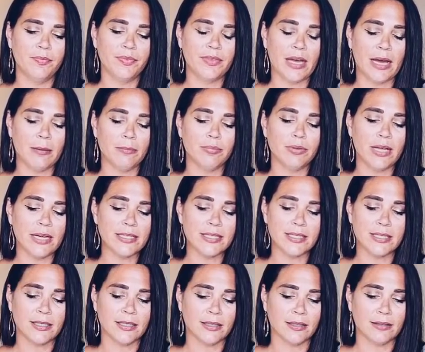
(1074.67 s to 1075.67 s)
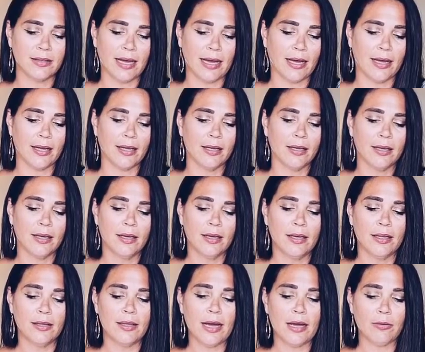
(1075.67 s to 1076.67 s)
that blessing, that,
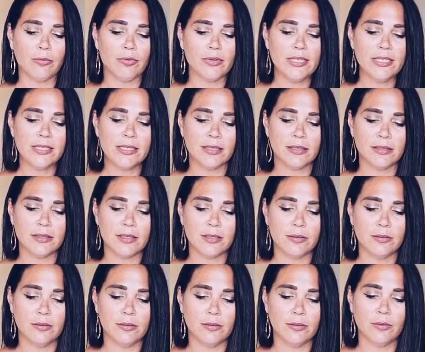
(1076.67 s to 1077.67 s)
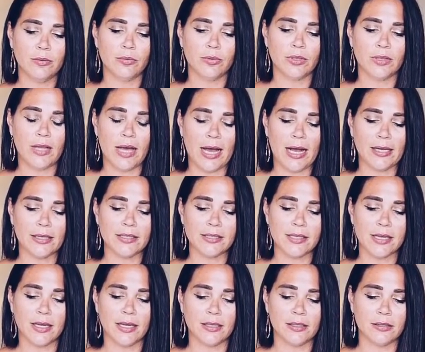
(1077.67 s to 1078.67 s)
that reason to
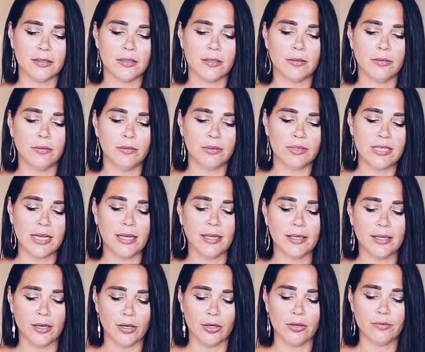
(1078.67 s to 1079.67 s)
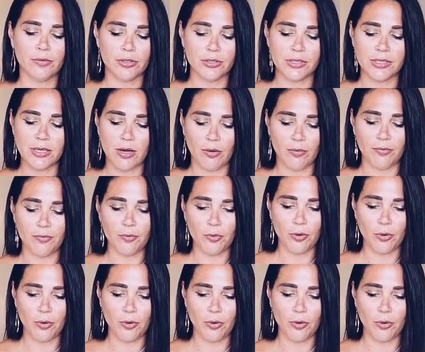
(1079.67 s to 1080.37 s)
relax and to take care of yourself